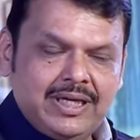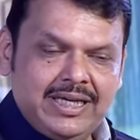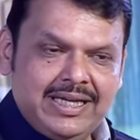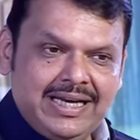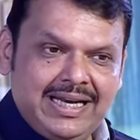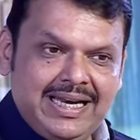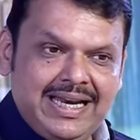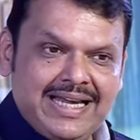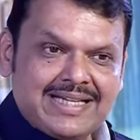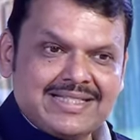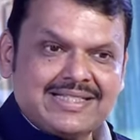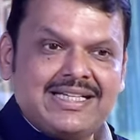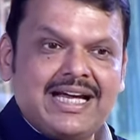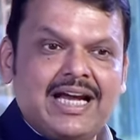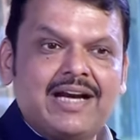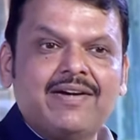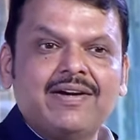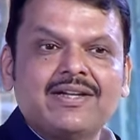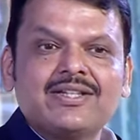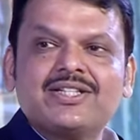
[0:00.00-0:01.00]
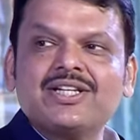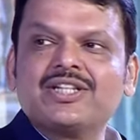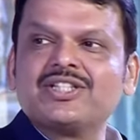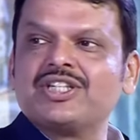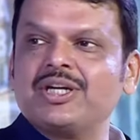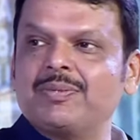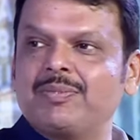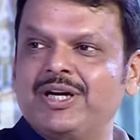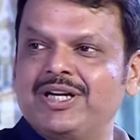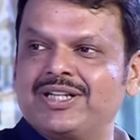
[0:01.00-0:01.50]
in less than
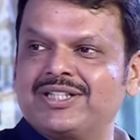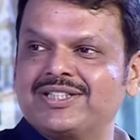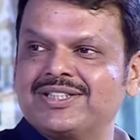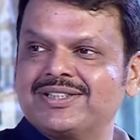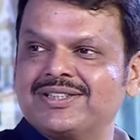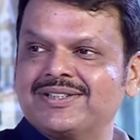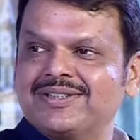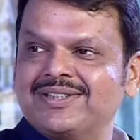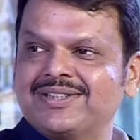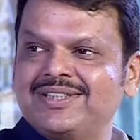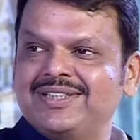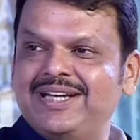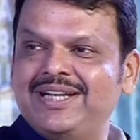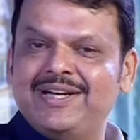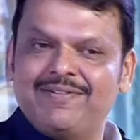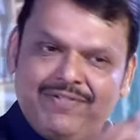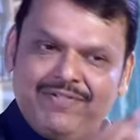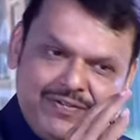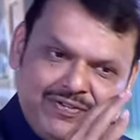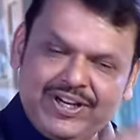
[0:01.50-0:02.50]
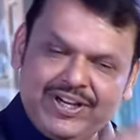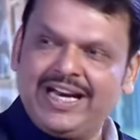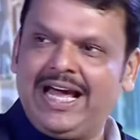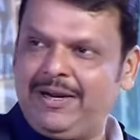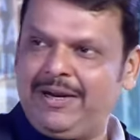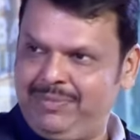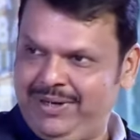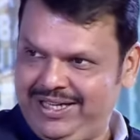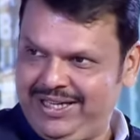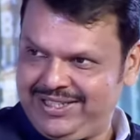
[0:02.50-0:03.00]
60 minutes. In
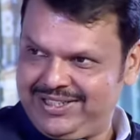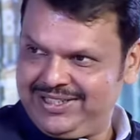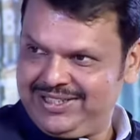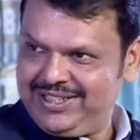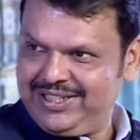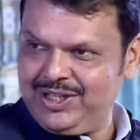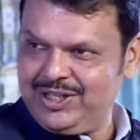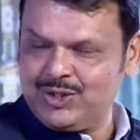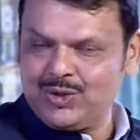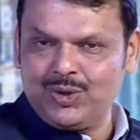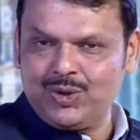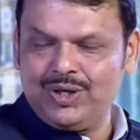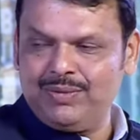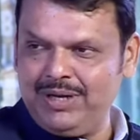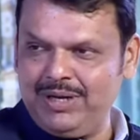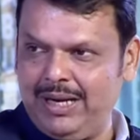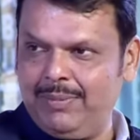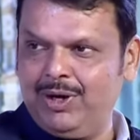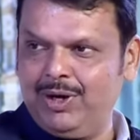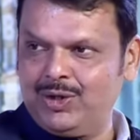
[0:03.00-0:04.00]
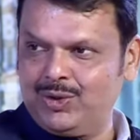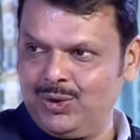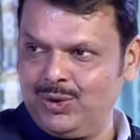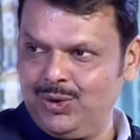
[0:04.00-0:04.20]
59 minutes, we should be able